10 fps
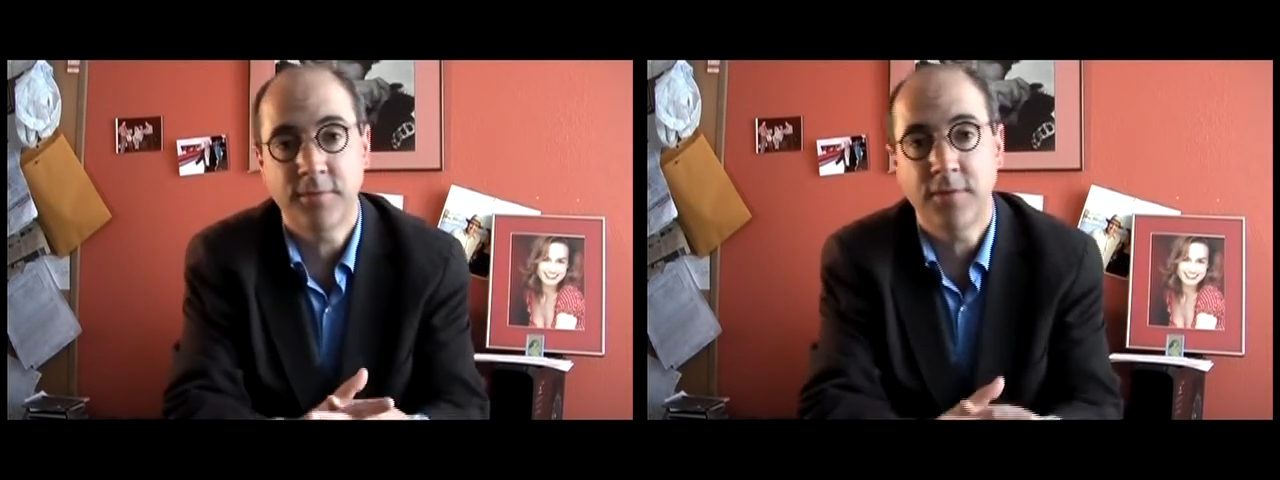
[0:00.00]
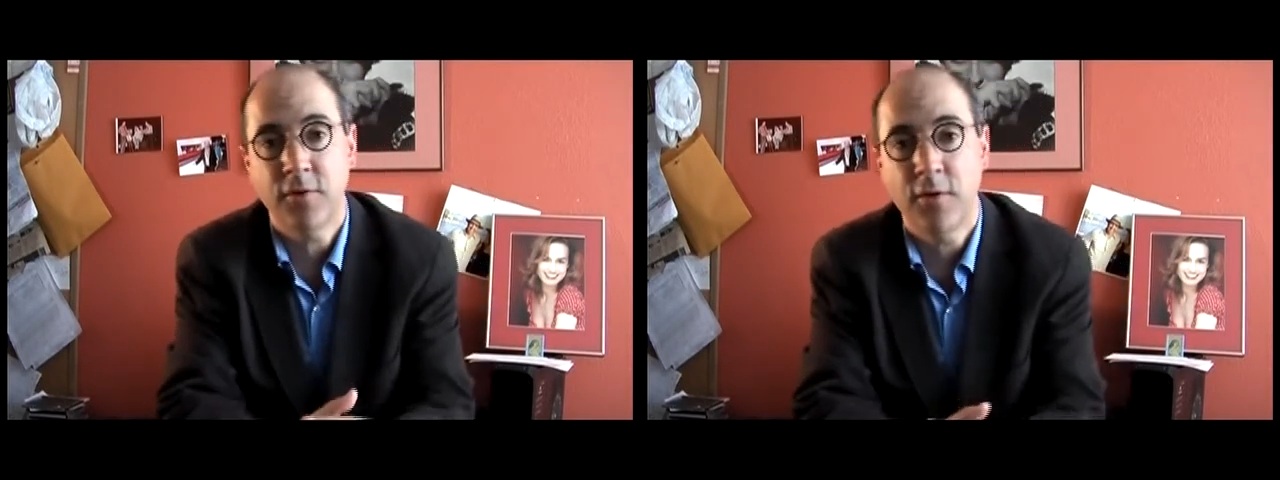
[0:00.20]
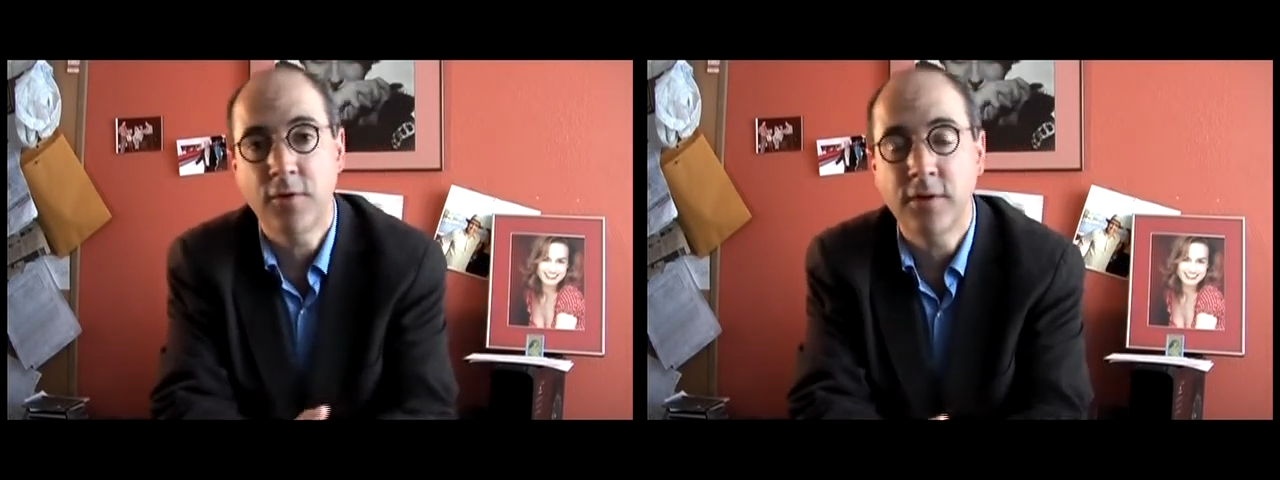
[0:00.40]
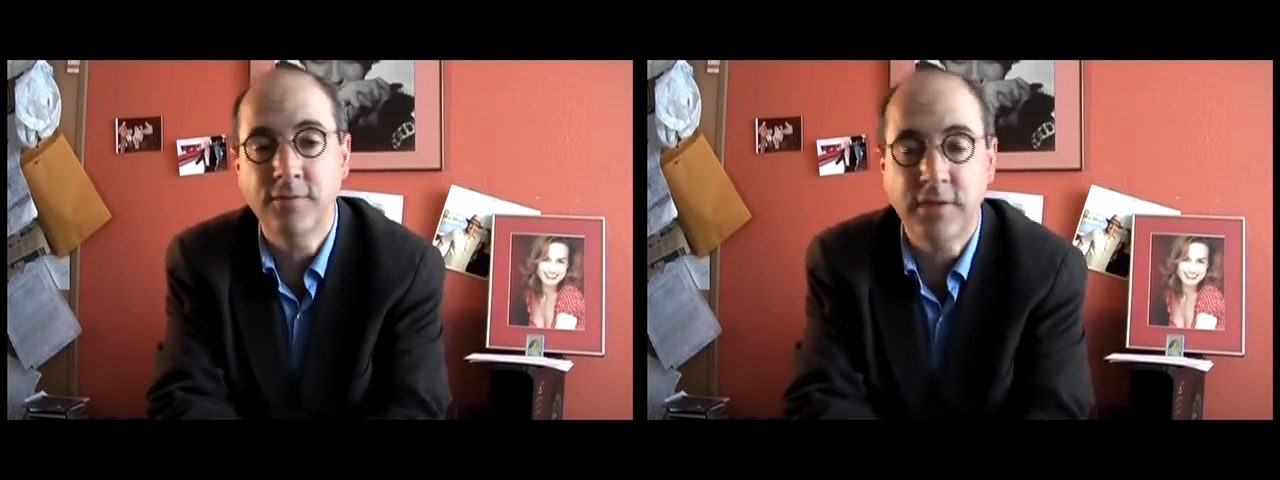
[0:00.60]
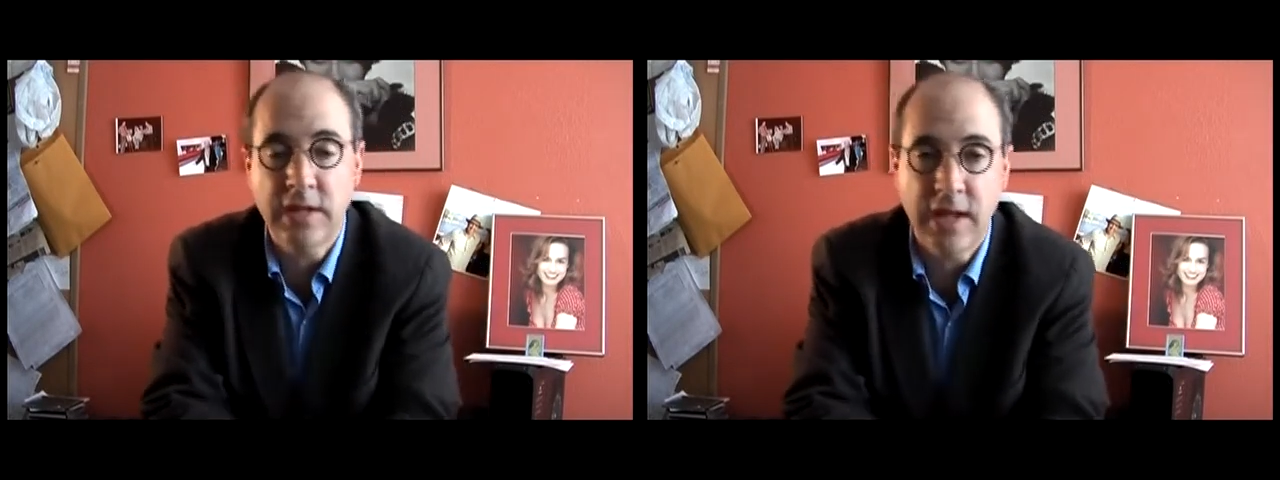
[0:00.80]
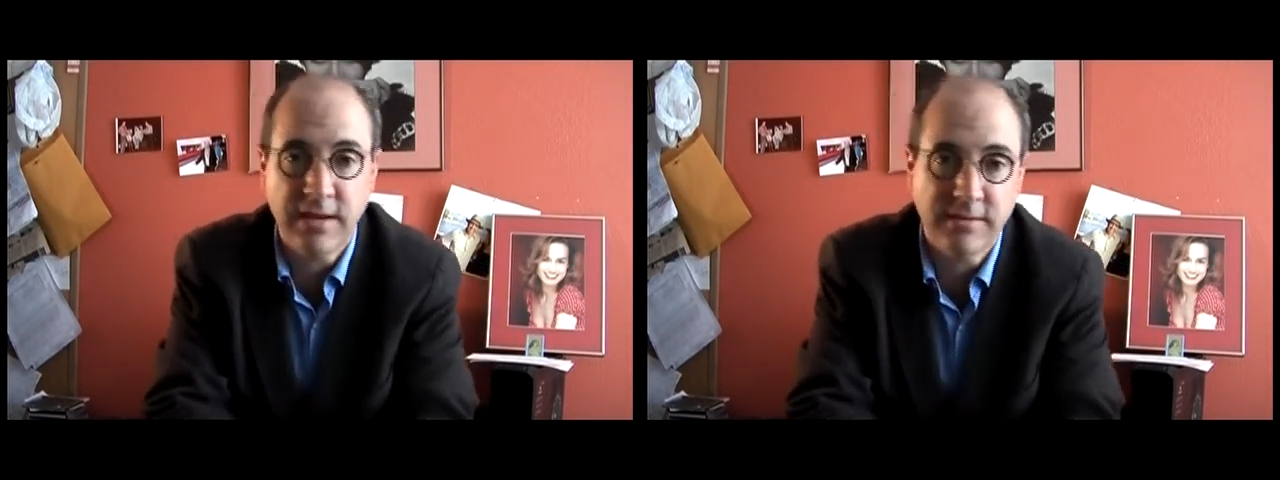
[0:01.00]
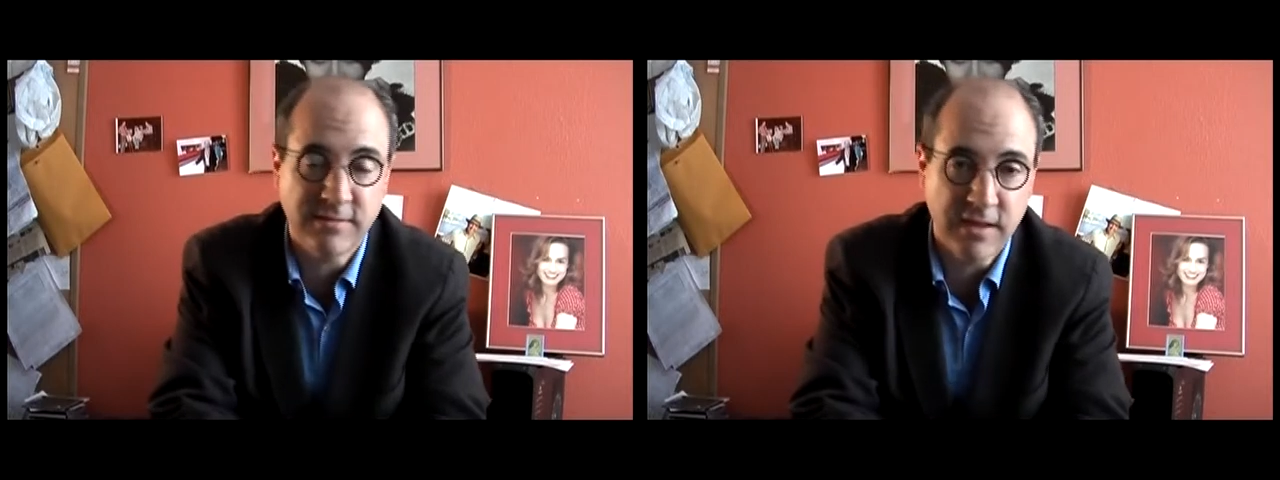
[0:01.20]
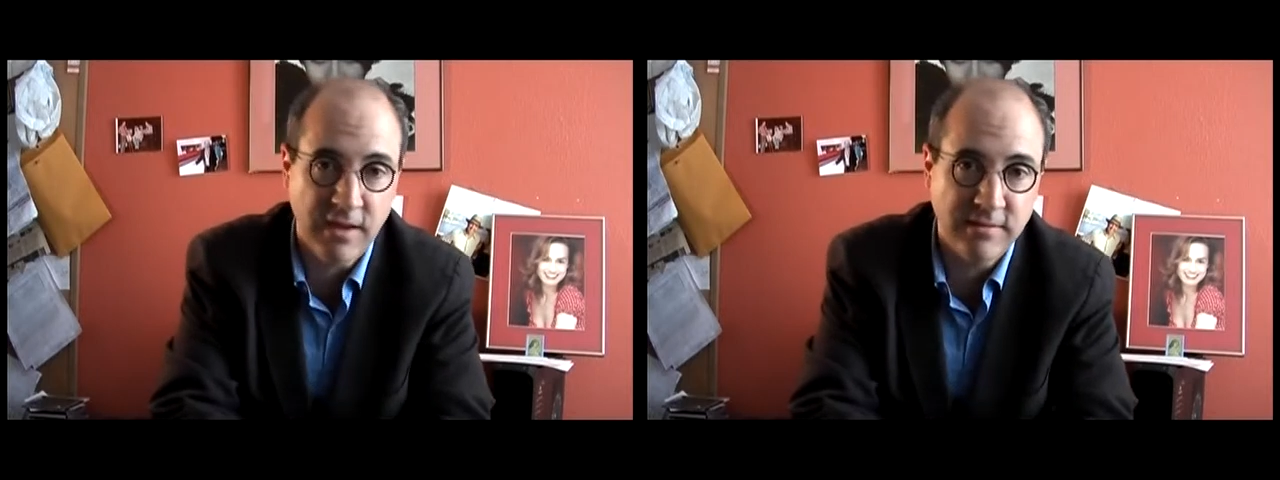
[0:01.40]
have never heard of in the United
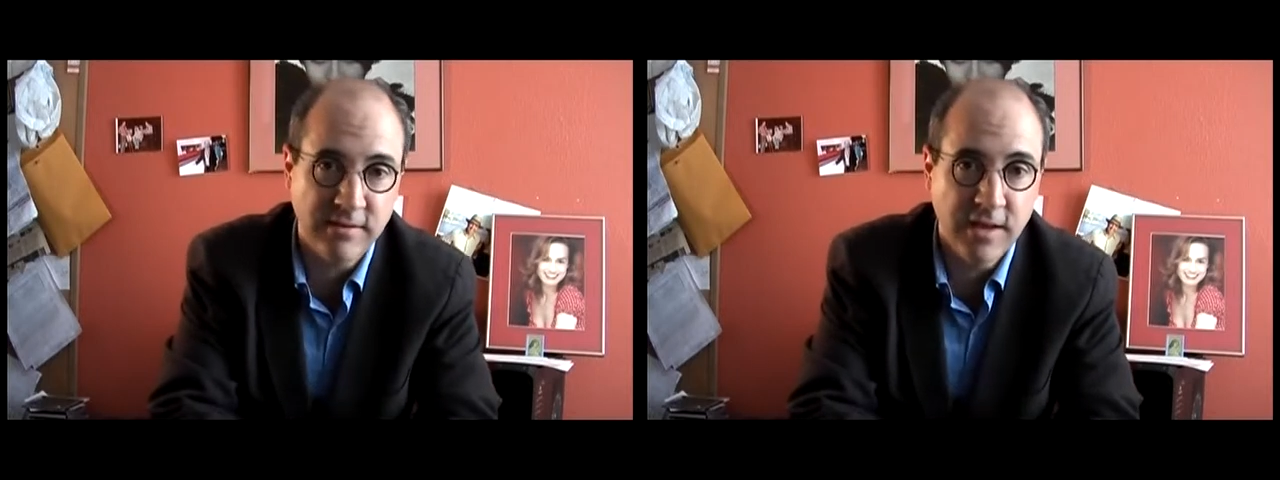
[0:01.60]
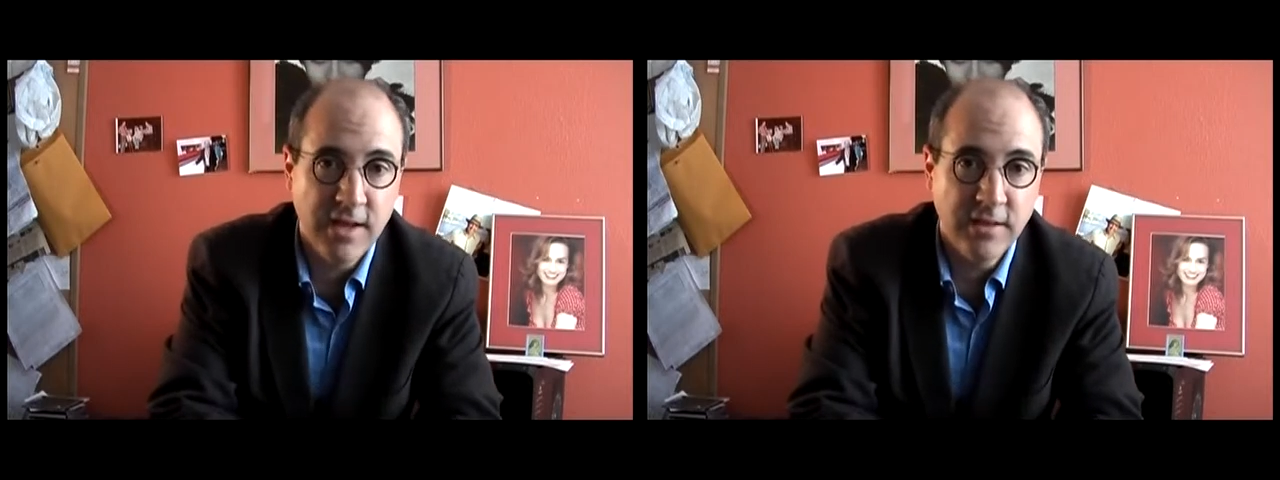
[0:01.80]
States.